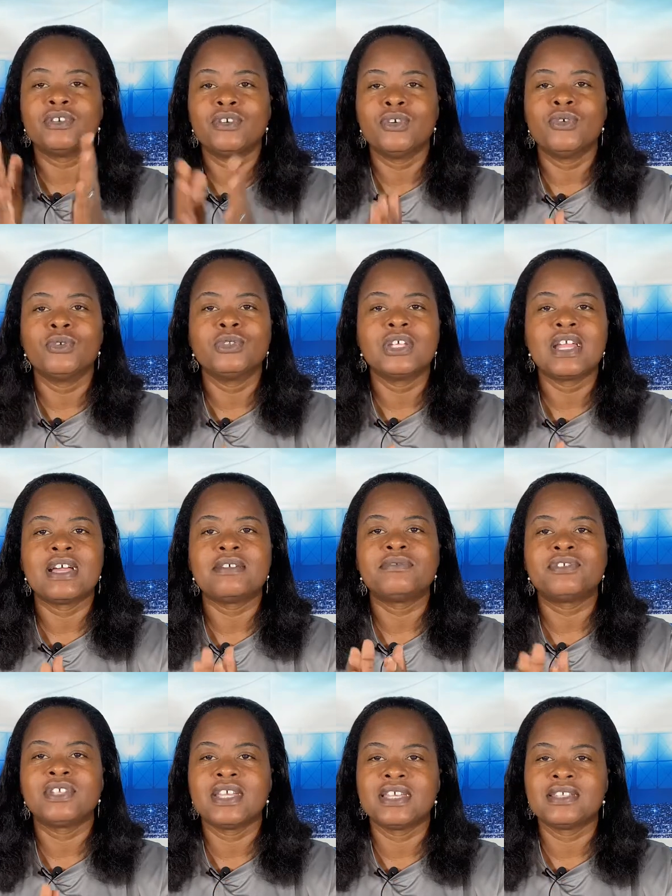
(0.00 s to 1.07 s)
goal that I've
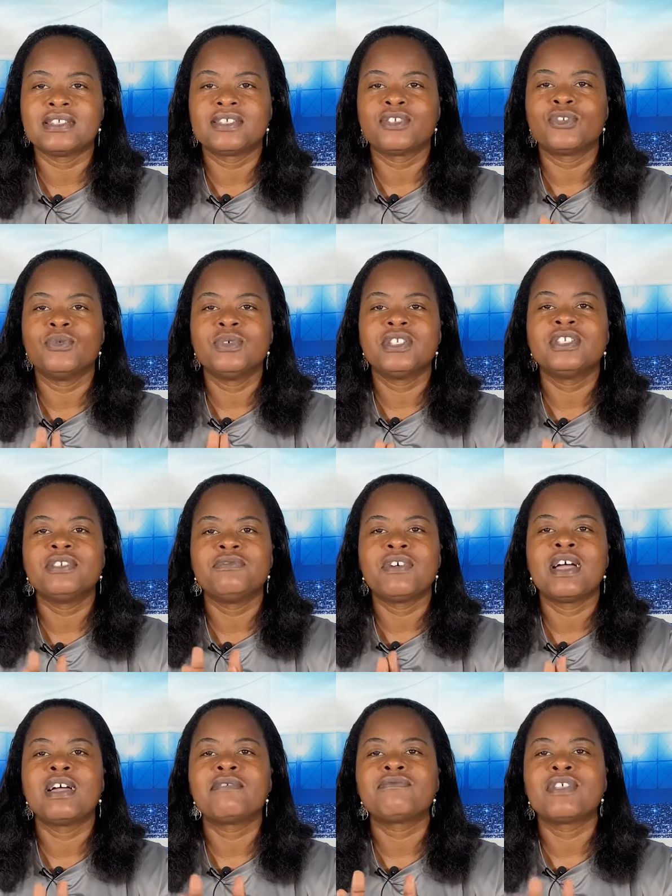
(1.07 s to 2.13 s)
set
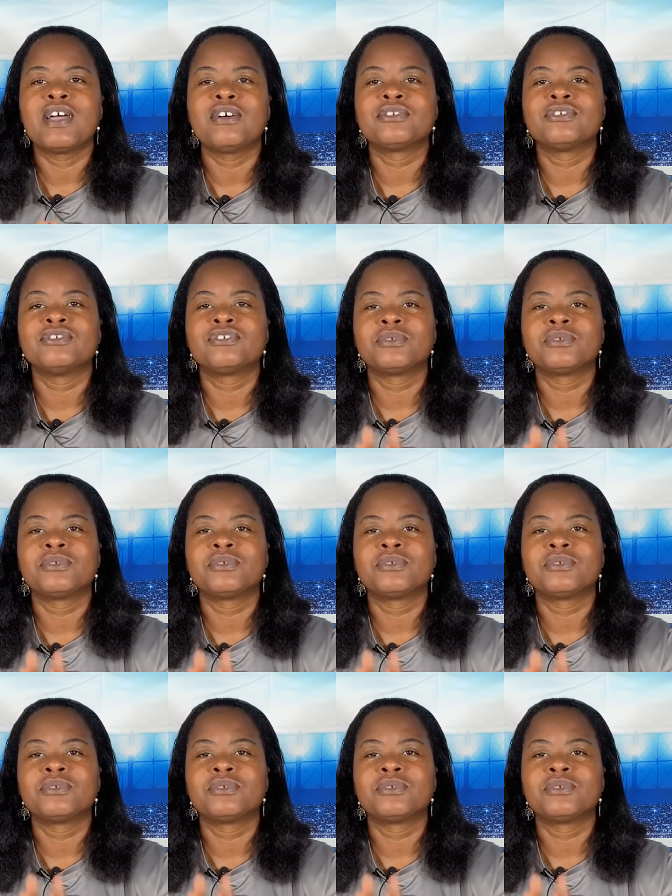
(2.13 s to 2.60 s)
25,000